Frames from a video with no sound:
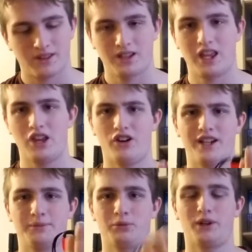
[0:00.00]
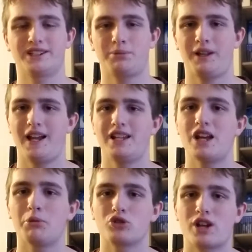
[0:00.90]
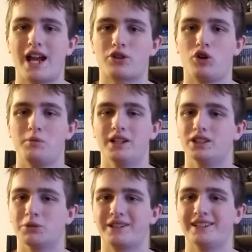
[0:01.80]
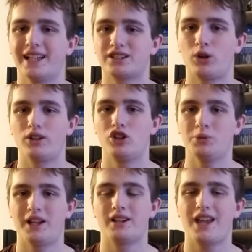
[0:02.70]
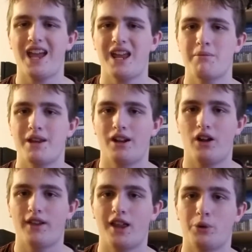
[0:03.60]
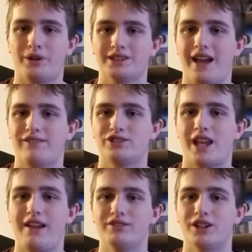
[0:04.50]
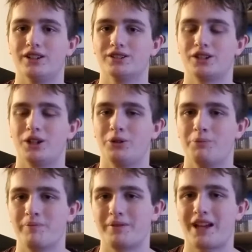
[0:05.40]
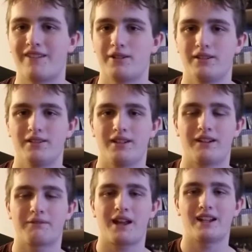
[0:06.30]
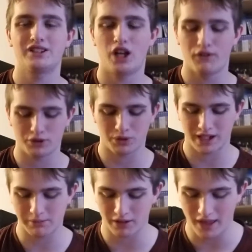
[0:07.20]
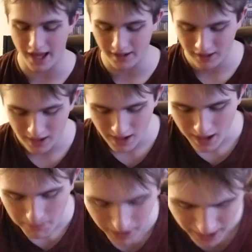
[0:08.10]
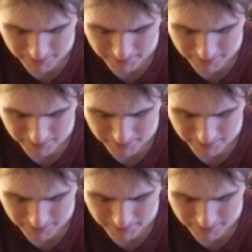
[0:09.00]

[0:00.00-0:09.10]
he always wants to play Double Dragon with me just because that's the only 2-player game, and all the other ones I have saves on. So I'm kind of selfish when it comes to that. But